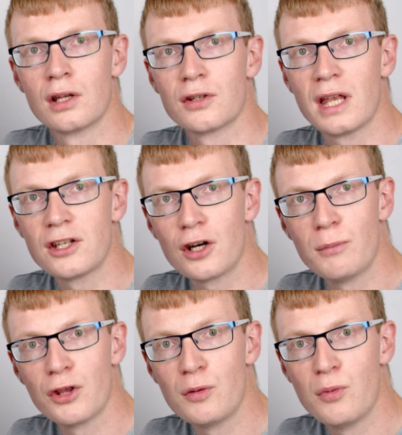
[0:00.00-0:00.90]
So that's our
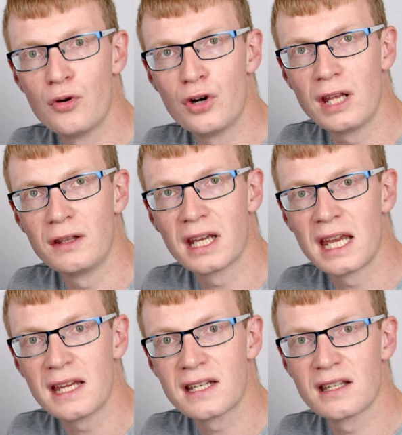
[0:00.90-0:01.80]
motherboard in the
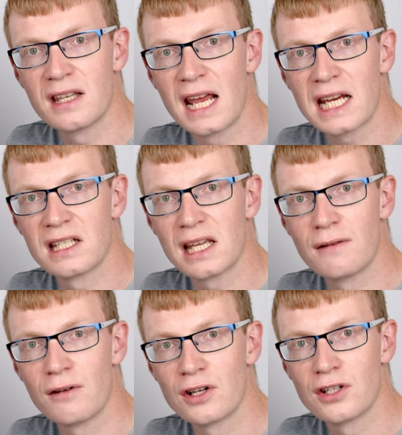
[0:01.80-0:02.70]
case. The next
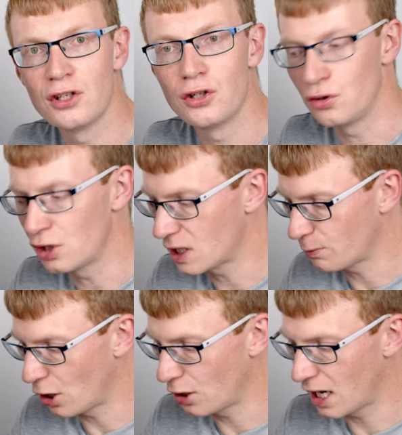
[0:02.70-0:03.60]
thing for us to do is
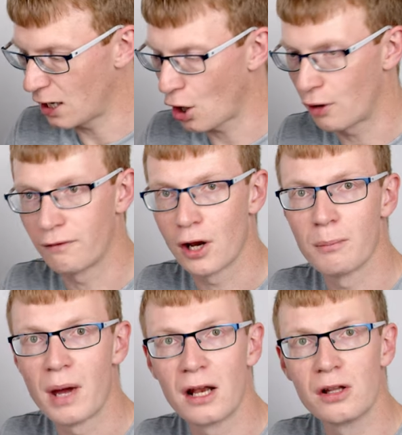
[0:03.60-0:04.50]
plug in our
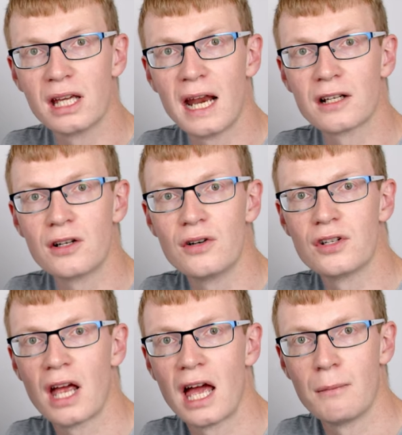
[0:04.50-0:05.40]
front panel
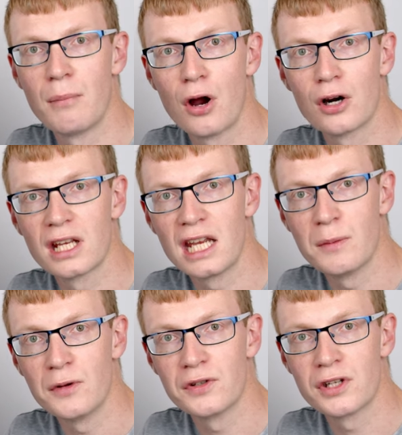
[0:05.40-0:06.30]
connectors and power
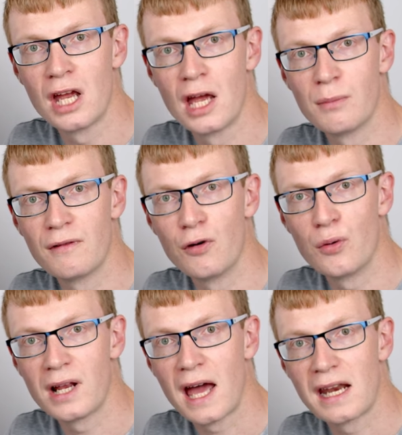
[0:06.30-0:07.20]
cables
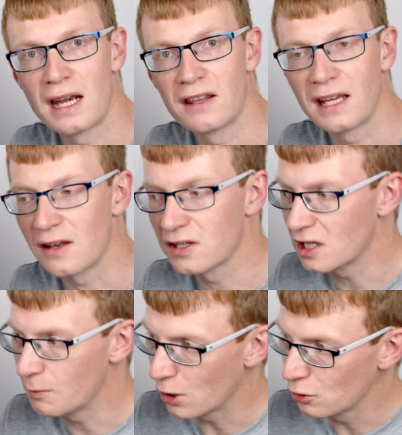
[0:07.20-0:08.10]
before we add anything else
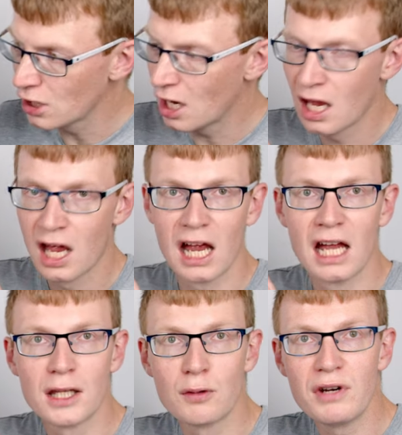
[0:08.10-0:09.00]
to the build.
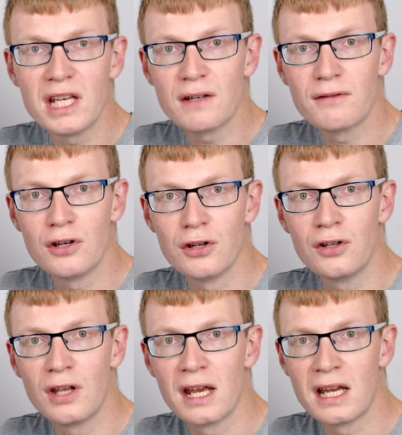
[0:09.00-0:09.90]
And the reason for
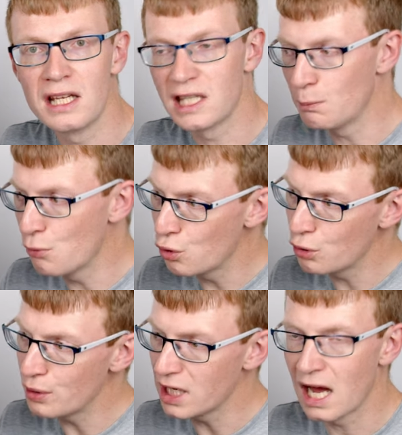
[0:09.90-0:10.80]
doing that is the
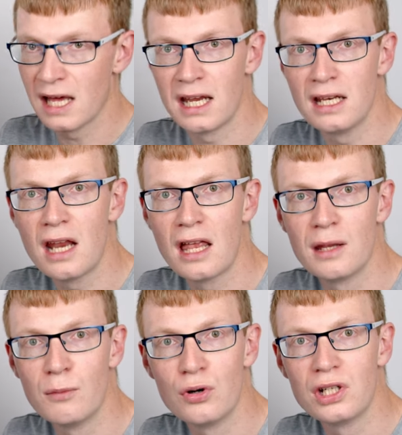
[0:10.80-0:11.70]
more we add in,
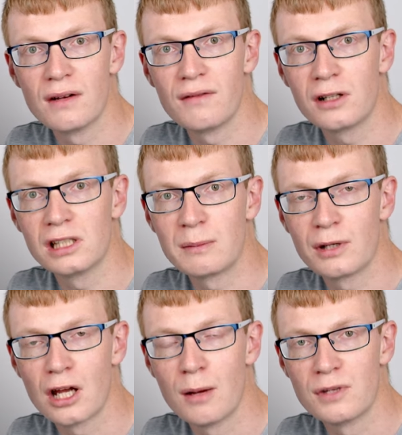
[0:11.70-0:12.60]
the more difficult it
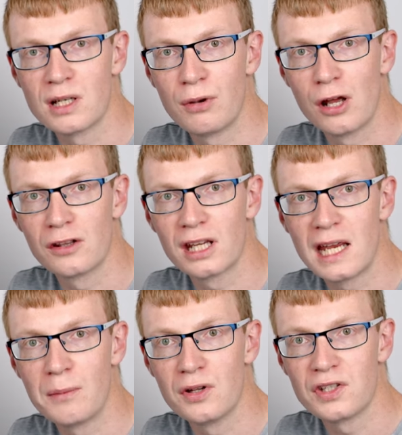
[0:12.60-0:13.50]
becomes to plug the
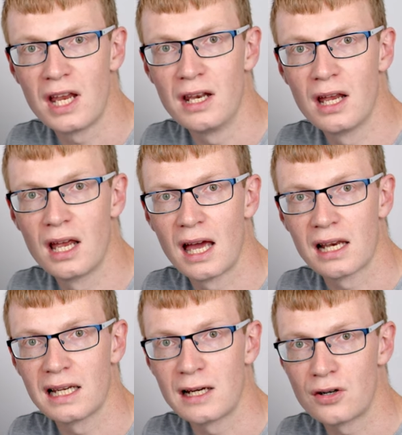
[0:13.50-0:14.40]
cables in
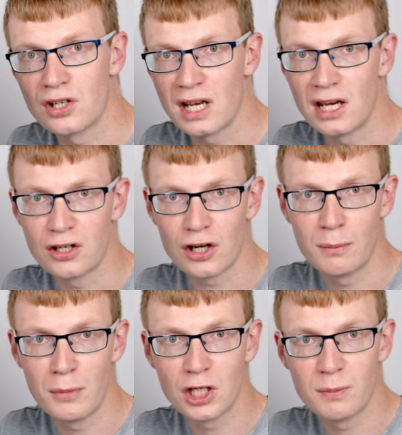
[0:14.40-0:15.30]
at a later stage. So you're
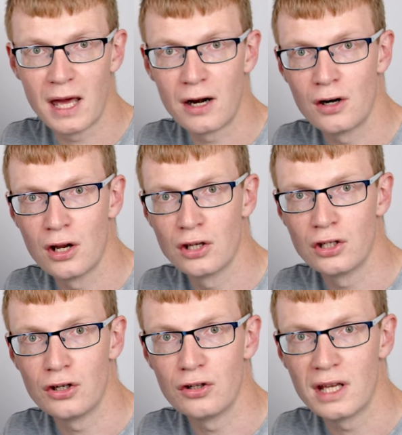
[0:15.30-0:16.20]
much better
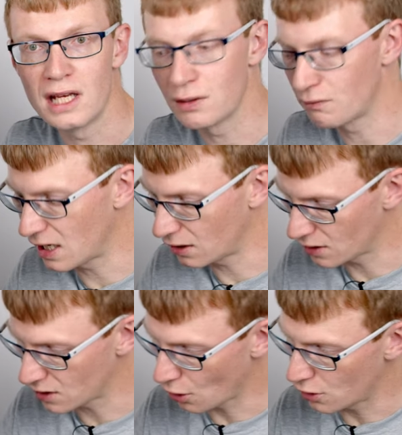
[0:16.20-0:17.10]
to do these right at
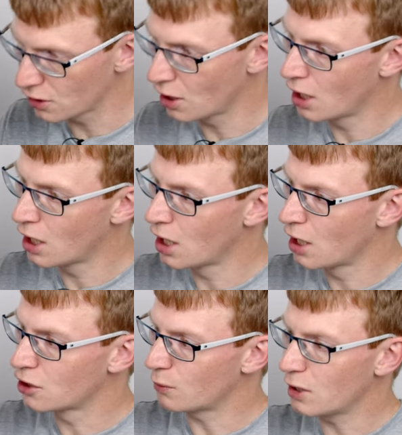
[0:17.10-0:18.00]
the start.
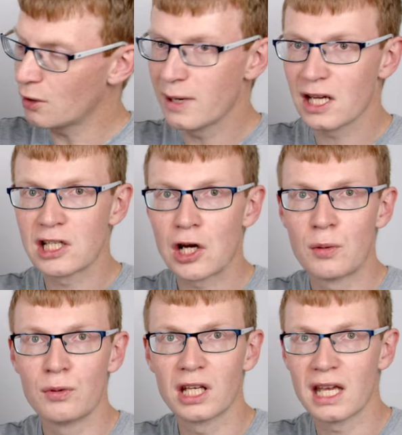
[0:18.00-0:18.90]
So we're going to make a
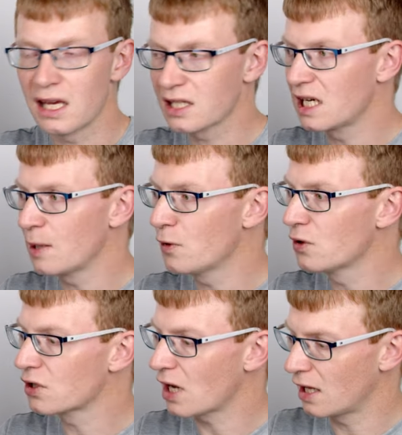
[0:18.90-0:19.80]
start with the case
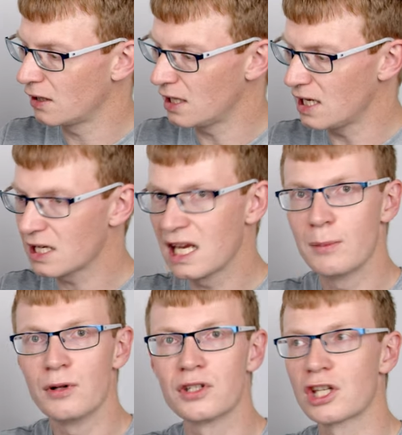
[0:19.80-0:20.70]
cables and these
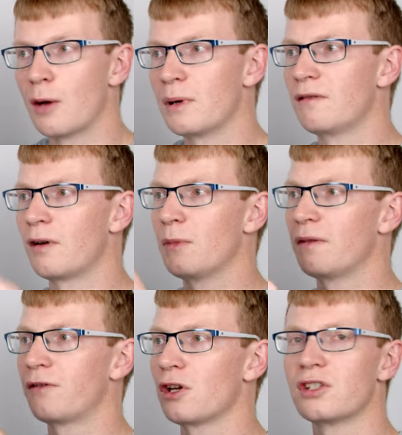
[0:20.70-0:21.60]
cables coming from
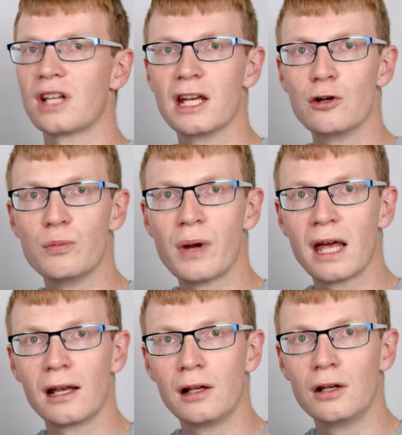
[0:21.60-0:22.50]
the front IO
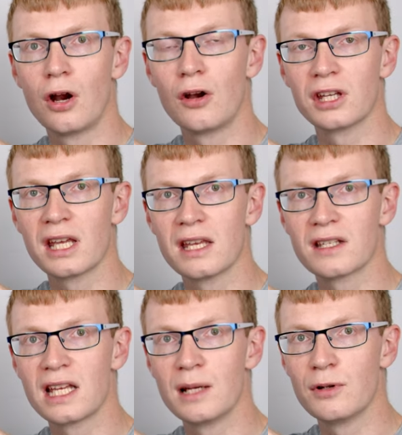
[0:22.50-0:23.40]
panel are the
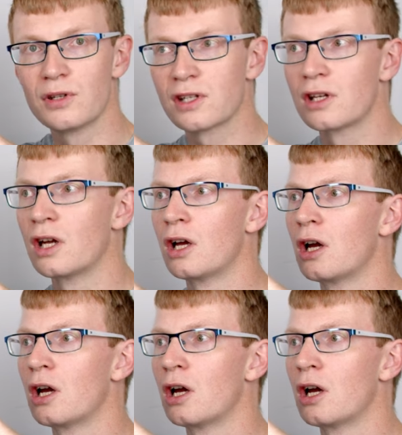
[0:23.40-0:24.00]
case cables.